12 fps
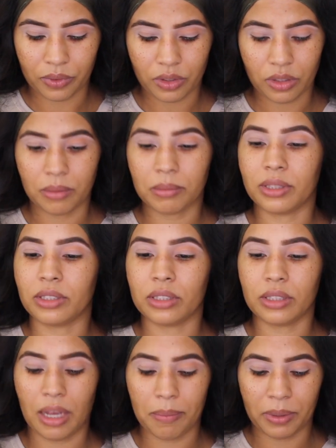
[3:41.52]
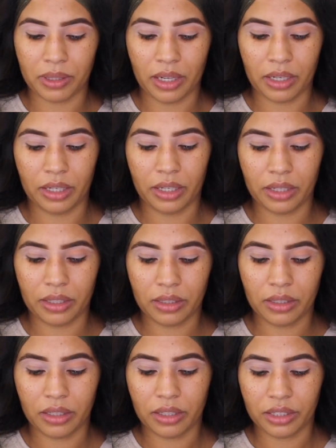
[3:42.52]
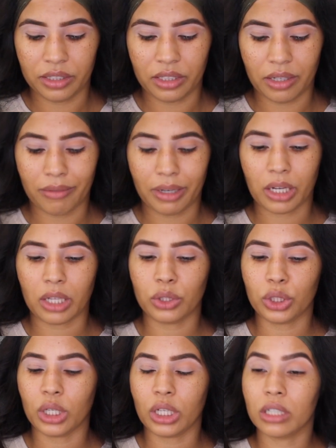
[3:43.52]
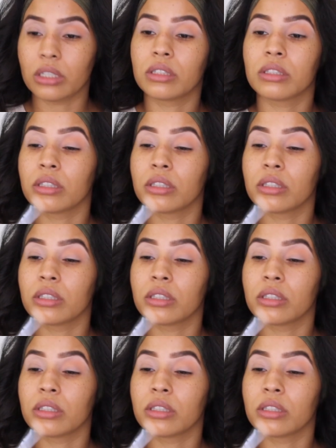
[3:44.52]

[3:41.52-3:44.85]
So I'm just tapping that in. Terracotta.